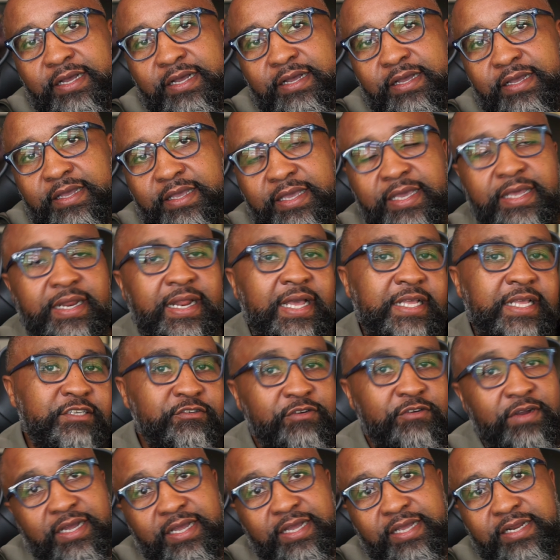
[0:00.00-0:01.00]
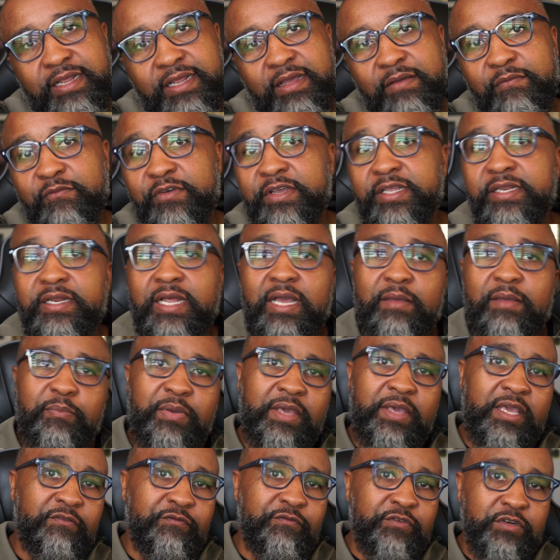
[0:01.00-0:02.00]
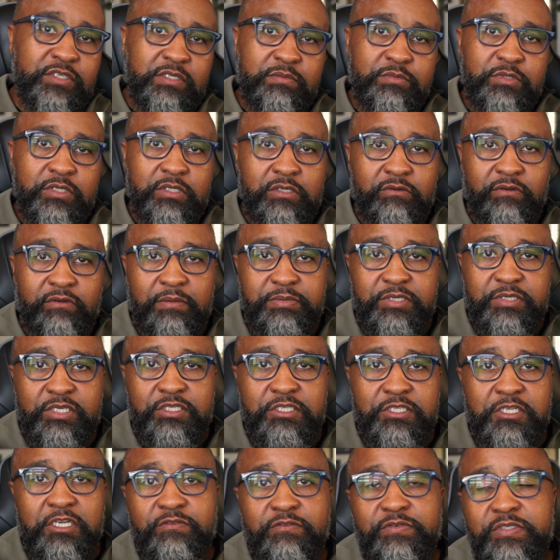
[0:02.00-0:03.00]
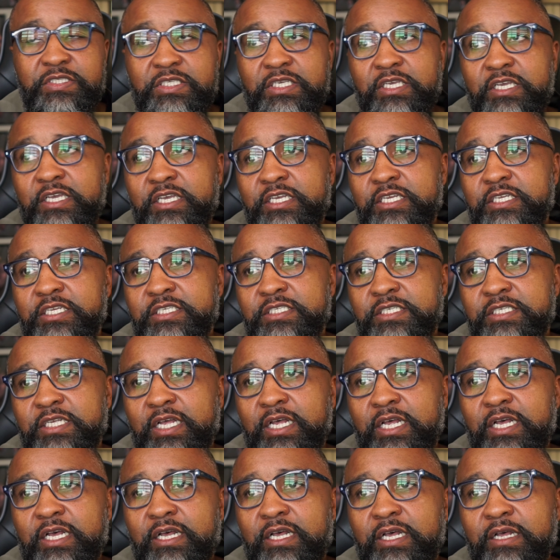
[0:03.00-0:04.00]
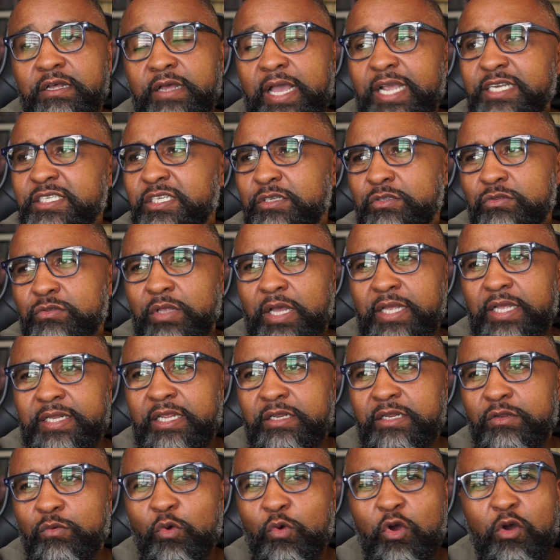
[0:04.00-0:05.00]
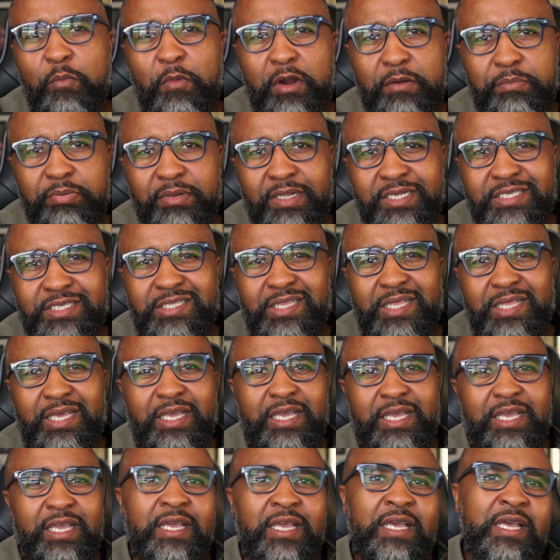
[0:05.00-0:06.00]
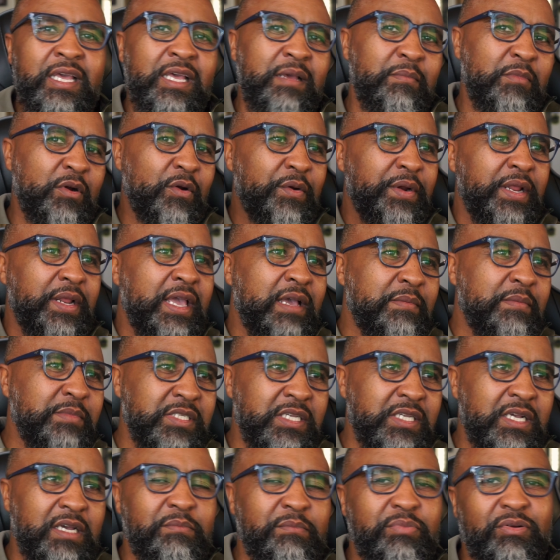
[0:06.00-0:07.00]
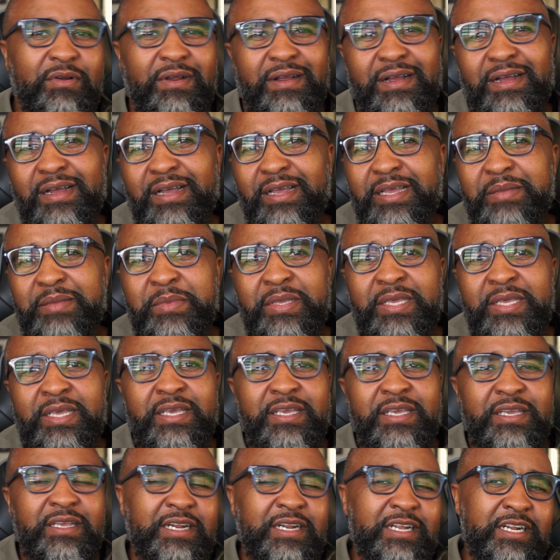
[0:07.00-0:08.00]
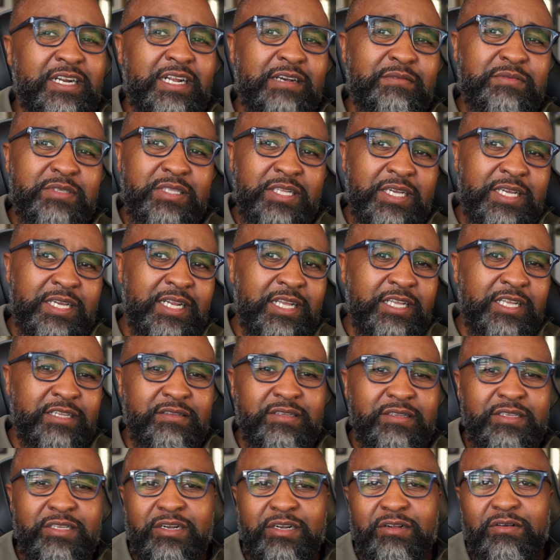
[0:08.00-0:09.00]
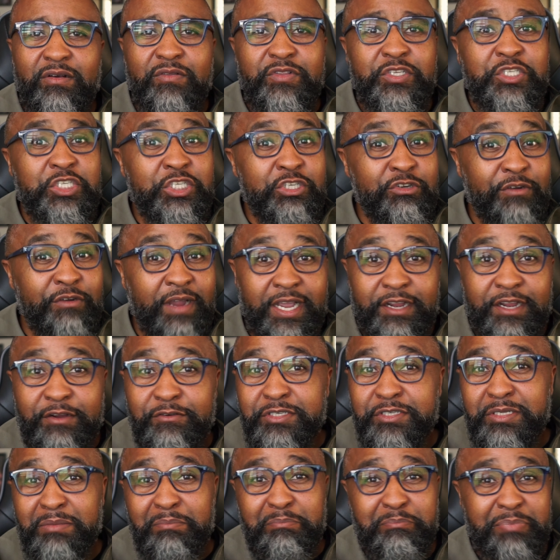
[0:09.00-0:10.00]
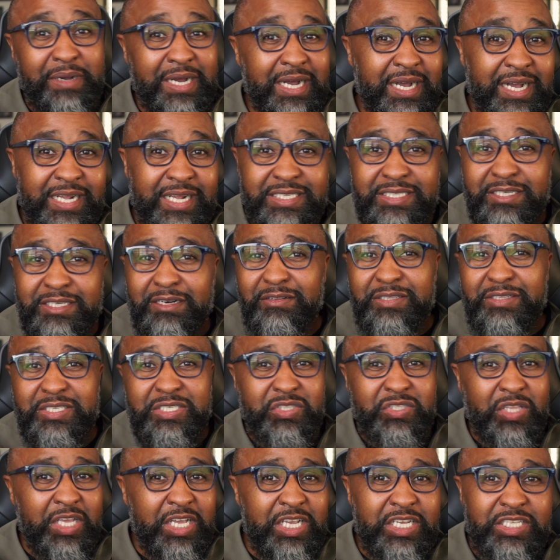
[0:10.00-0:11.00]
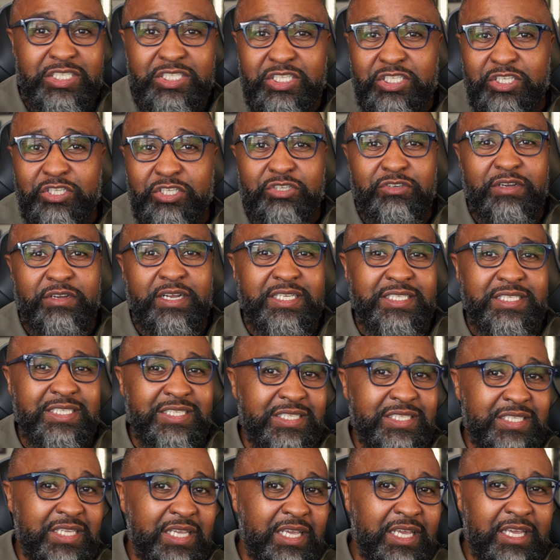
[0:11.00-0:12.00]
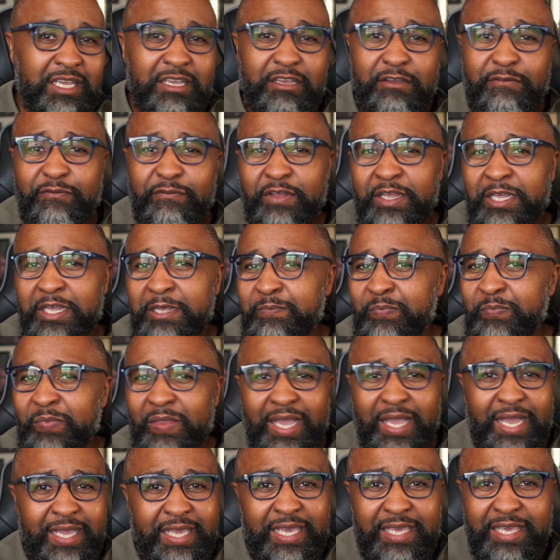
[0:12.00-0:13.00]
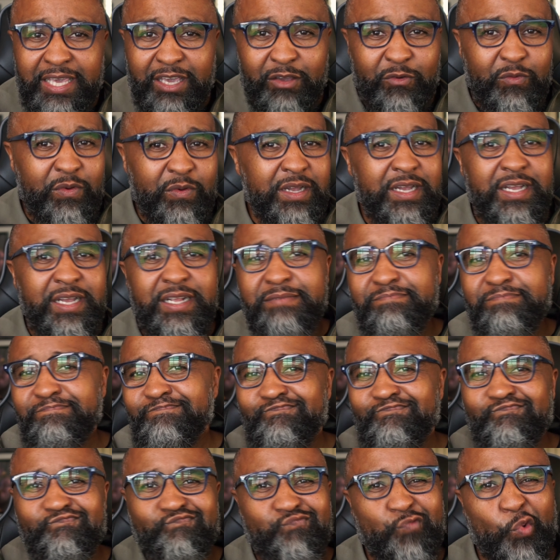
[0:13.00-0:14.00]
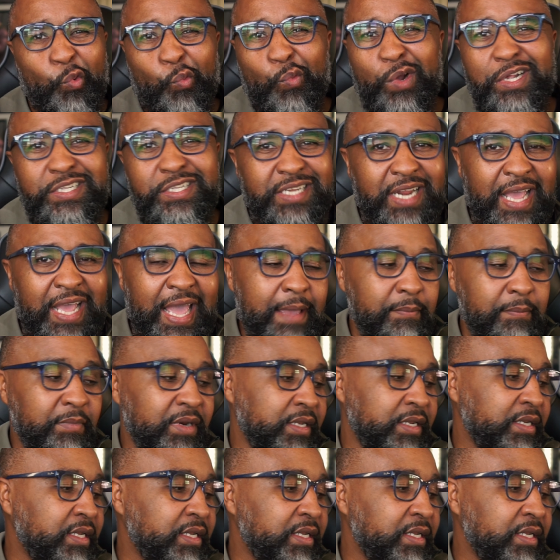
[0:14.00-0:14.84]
And I tried. I paid for some subscription services. Actually, I did the Walmart Plus thing. I'm already Amazon Prime. You know, and I was looking at, you know, all these trackers and bots and all these things just to try to see if I could get one. Wasn't happening.